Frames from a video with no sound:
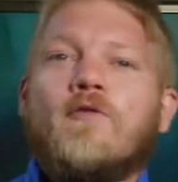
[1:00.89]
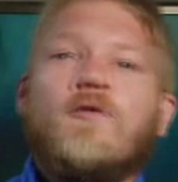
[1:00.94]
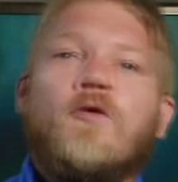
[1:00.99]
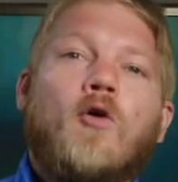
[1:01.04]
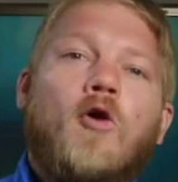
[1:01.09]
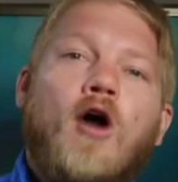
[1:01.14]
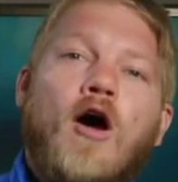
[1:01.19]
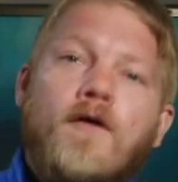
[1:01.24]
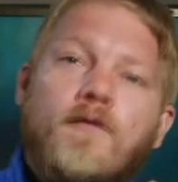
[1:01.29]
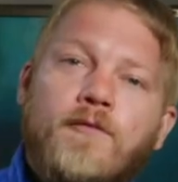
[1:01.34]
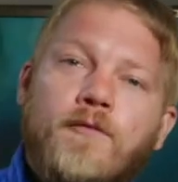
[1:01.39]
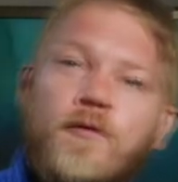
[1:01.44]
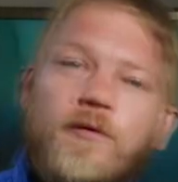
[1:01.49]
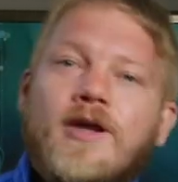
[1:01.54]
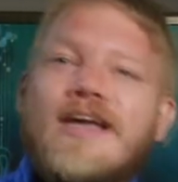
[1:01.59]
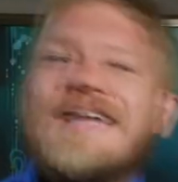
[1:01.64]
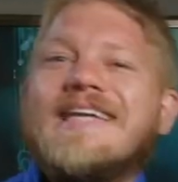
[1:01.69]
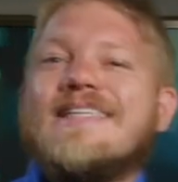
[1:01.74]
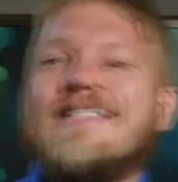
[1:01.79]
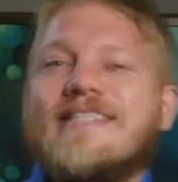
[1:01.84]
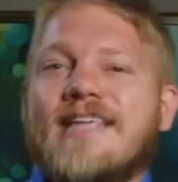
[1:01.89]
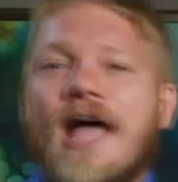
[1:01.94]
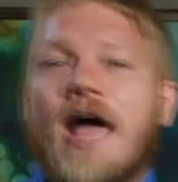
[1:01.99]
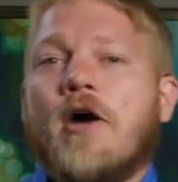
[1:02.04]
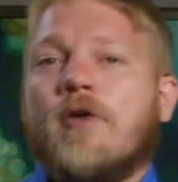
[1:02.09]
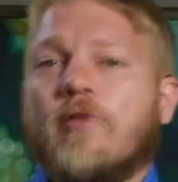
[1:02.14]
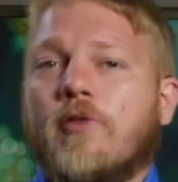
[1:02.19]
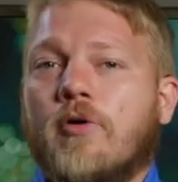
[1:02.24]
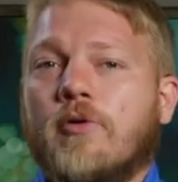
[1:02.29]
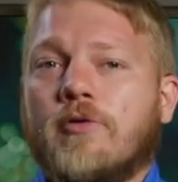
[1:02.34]
for a free
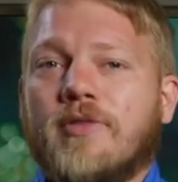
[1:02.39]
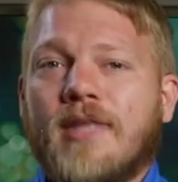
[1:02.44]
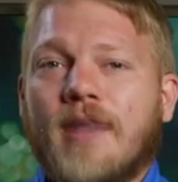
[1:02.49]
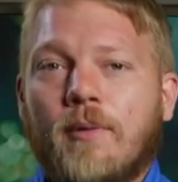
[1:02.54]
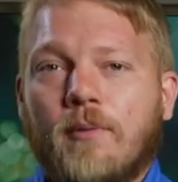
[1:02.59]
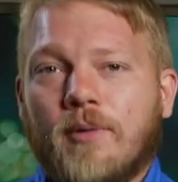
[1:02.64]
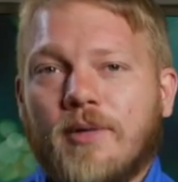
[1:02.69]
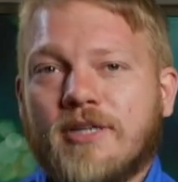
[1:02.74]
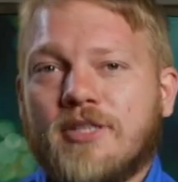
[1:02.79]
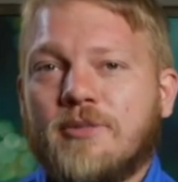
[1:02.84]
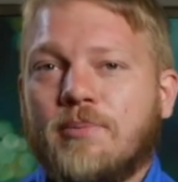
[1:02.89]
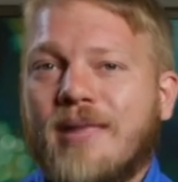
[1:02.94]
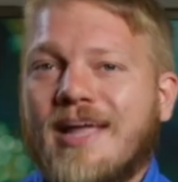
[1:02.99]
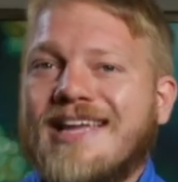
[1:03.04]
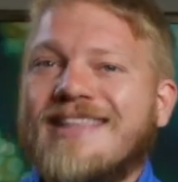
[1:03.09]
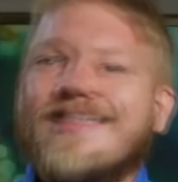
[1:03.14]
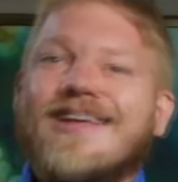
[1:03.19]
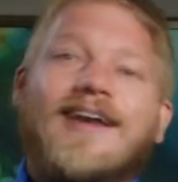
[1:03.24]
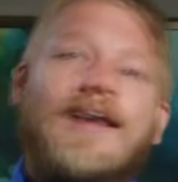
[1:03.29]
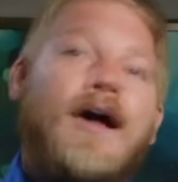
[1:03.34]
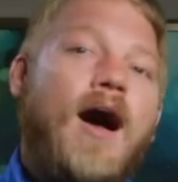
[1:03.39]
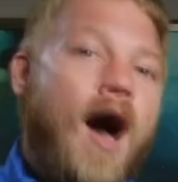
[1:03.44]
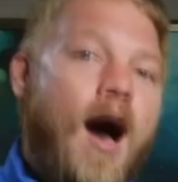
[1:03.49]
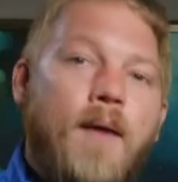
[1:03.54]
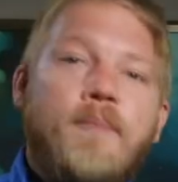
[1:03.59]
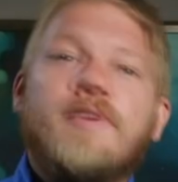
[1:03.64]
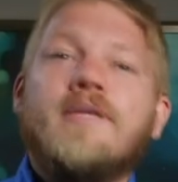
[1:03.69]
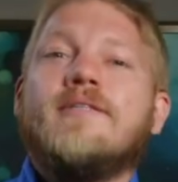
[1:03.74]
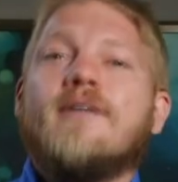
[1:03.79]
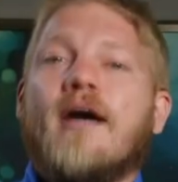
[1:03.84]
download that will explain the common